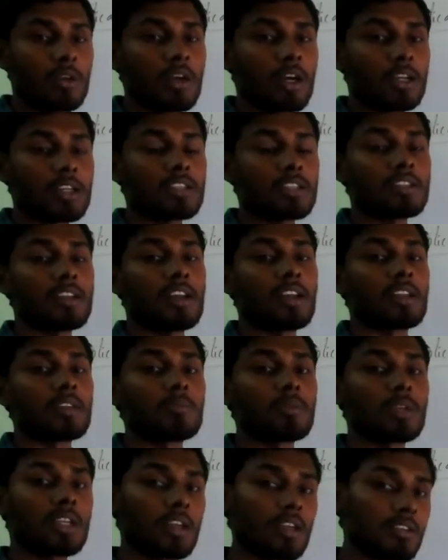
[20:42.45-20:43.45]
Understanding?
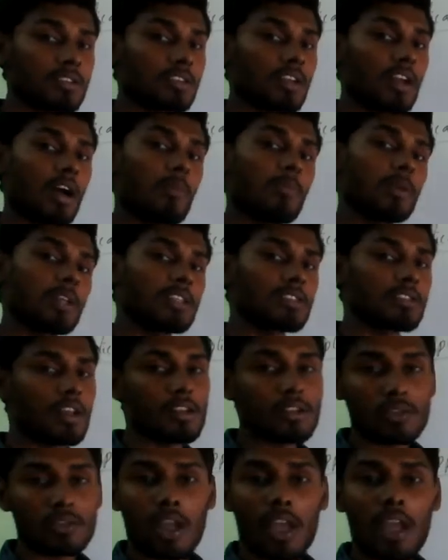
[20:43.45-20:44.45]
Because copper is
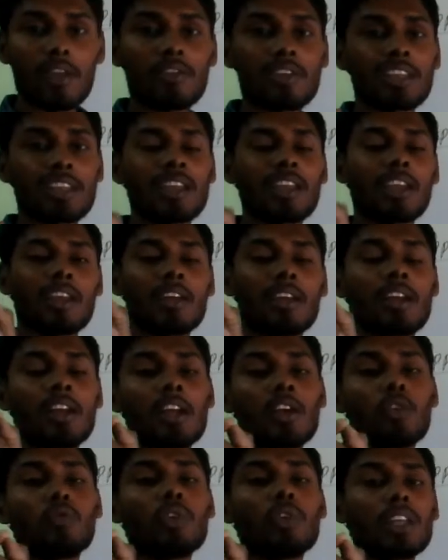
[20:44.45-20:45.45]
also having a
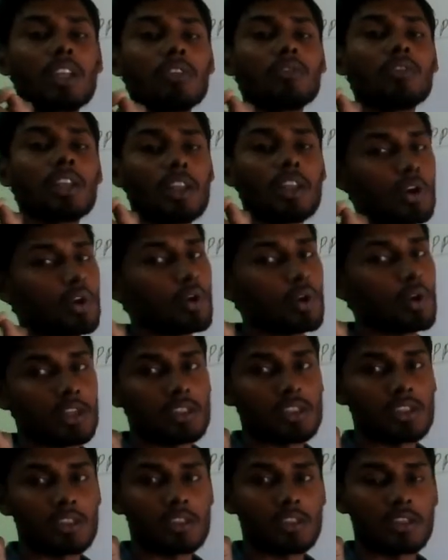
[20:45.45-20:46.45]
very low
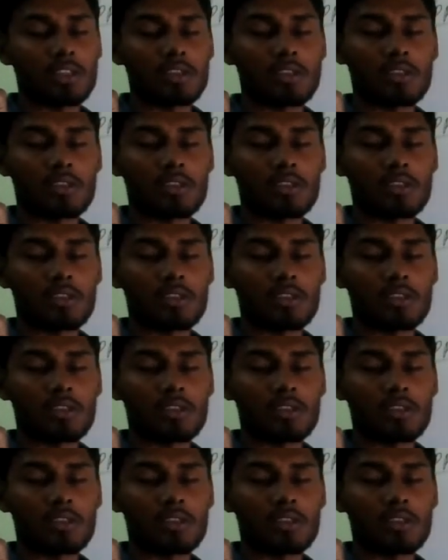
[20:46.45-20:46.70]
resistance.